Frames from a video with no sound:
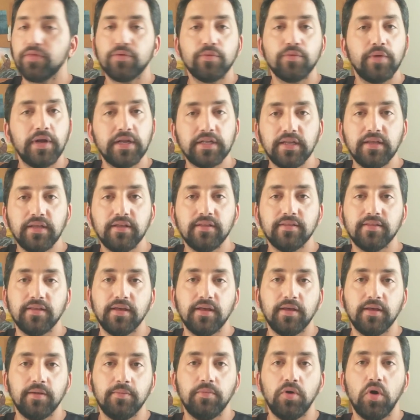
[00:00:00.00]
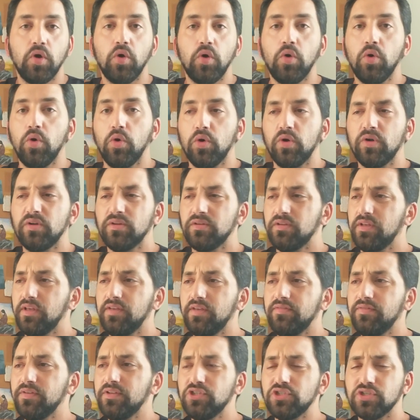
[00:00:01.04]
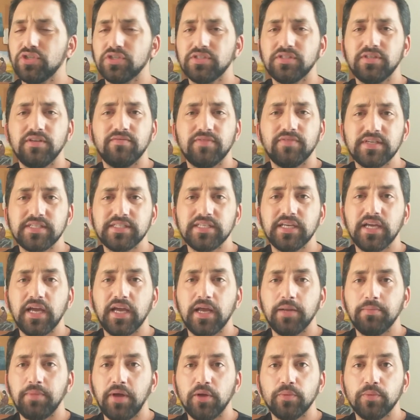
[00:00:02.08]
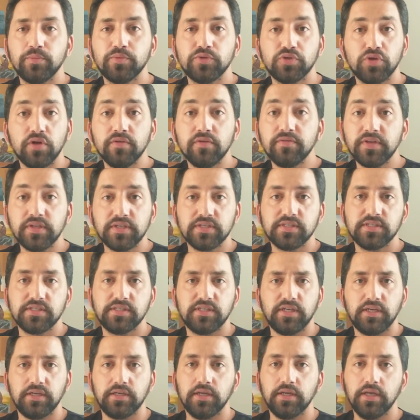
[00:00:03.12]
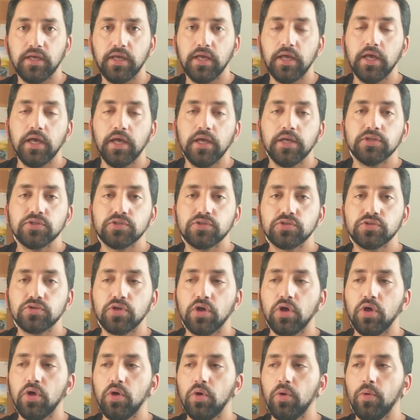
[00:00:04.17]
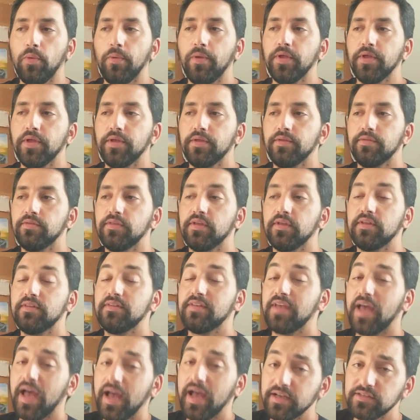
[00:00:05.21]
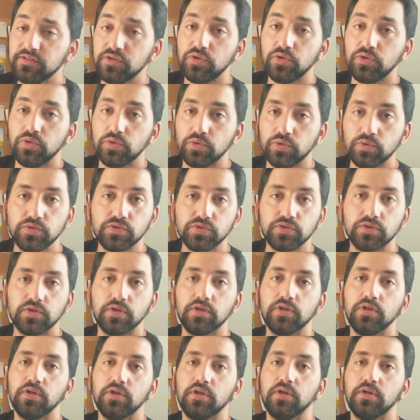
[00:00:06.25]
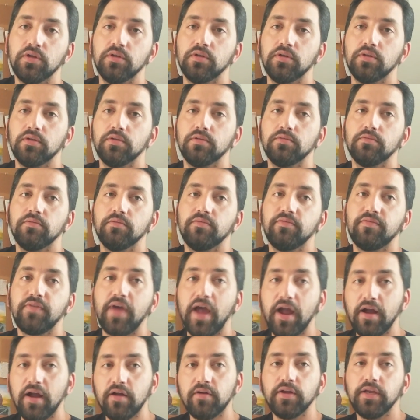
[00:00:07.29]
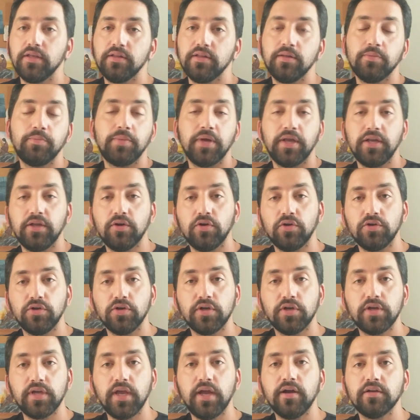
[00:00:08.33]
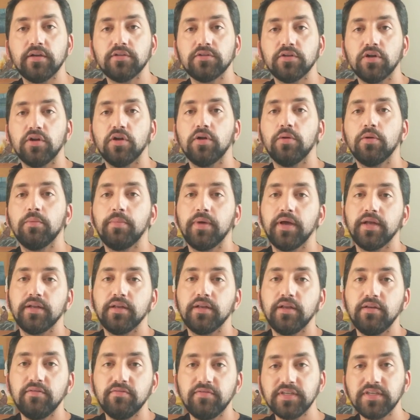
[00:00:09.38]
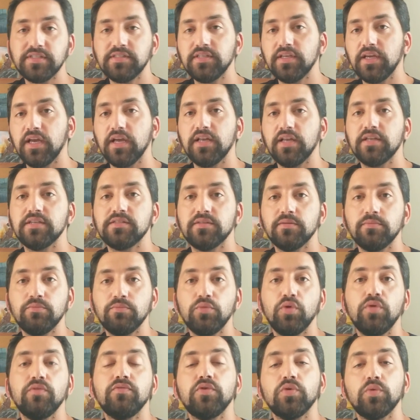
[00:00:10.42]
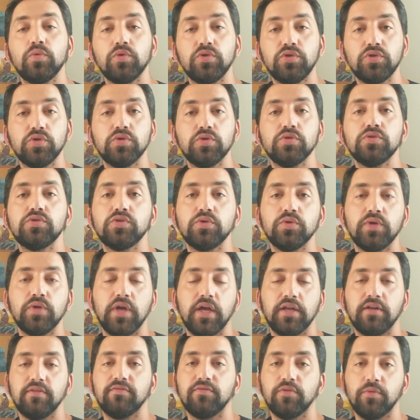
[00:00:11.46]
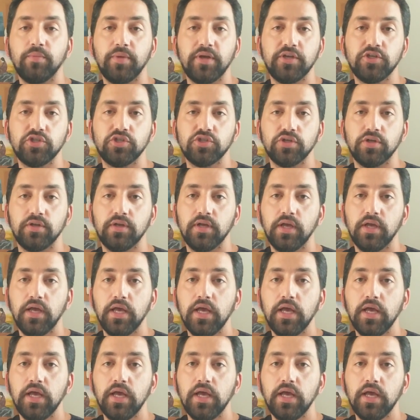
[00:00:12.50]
threatening them, or even just investigate by observing a scene. So the tags you use vary depending on your character, but investigate is the move you would use to get information.